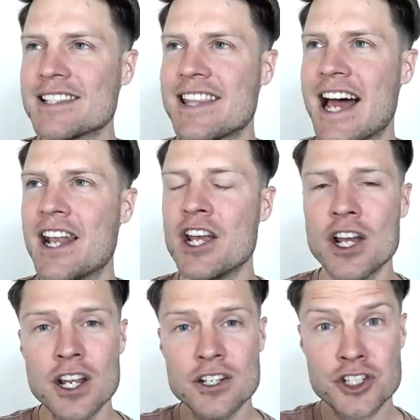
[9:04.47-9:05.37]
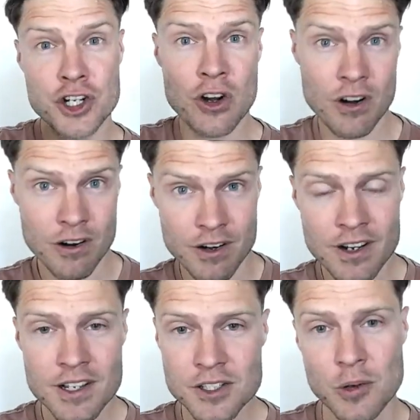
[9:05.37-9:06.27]
that
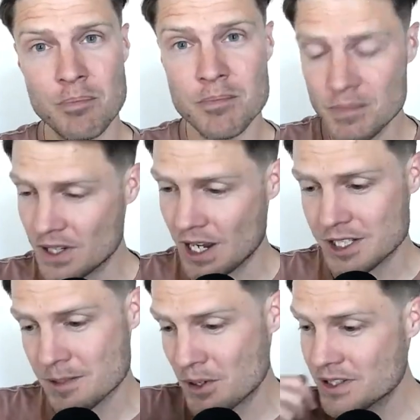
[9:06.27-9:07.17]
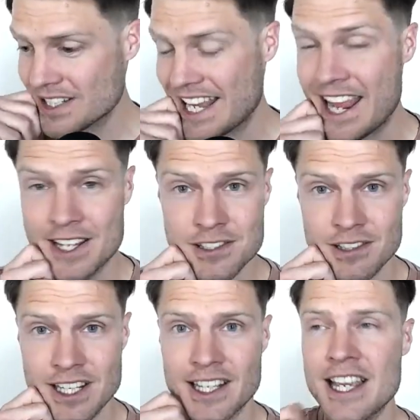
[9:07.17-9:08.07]
churn, so customers
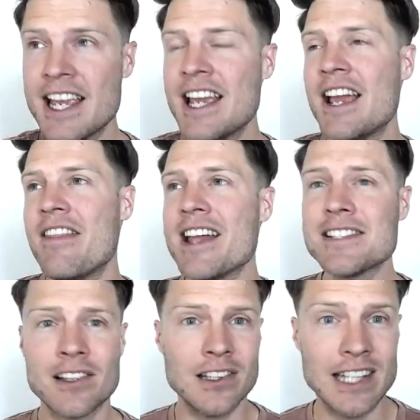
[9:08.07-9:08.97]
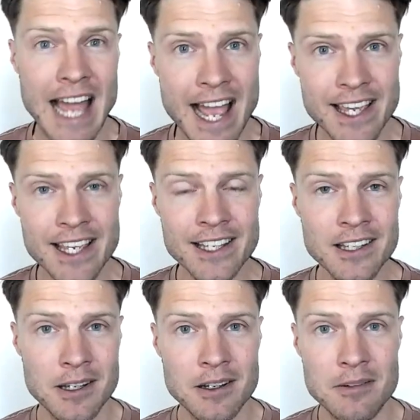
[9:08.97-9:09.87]
canceling, that's a lagging
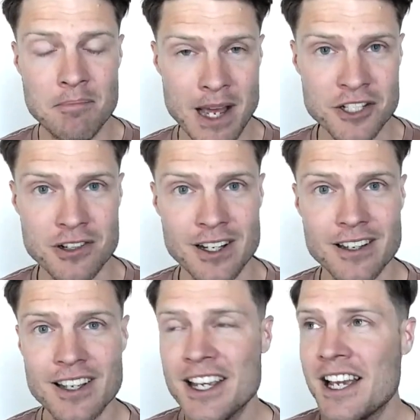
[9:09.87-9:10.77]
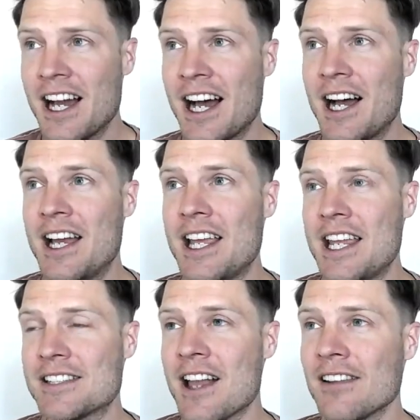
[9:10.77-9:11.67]
metric.
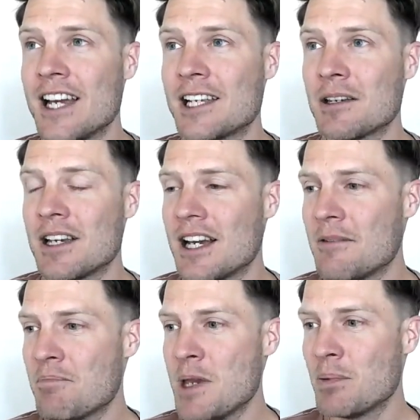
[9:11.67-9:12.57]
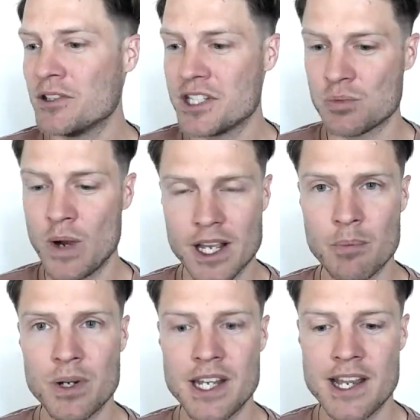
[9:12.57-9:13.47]
It's not like people just wake up
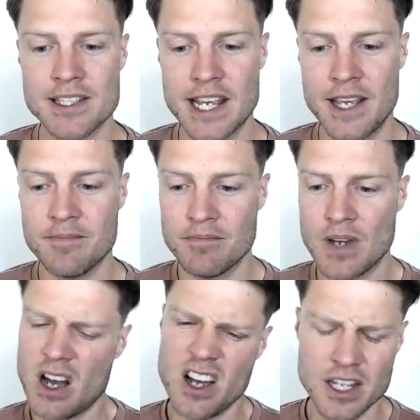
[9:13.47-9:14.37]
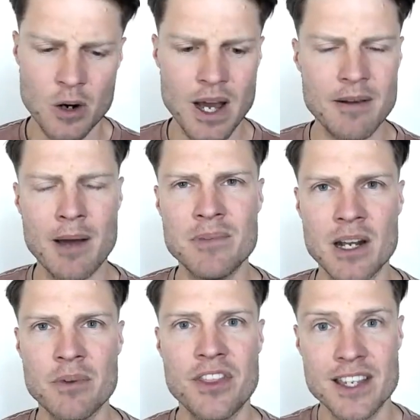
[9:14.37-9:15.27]
one day and say, you know what, I'm done
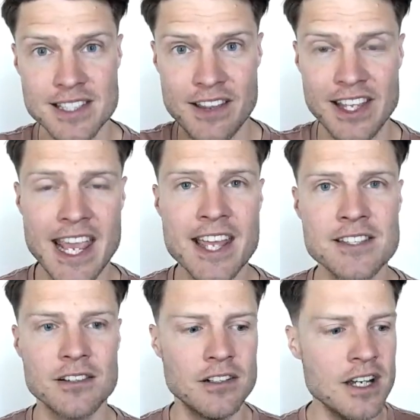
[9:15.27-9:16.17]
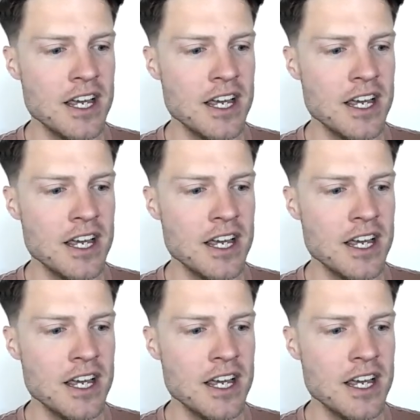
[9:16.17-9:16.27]
with this, and they cancel.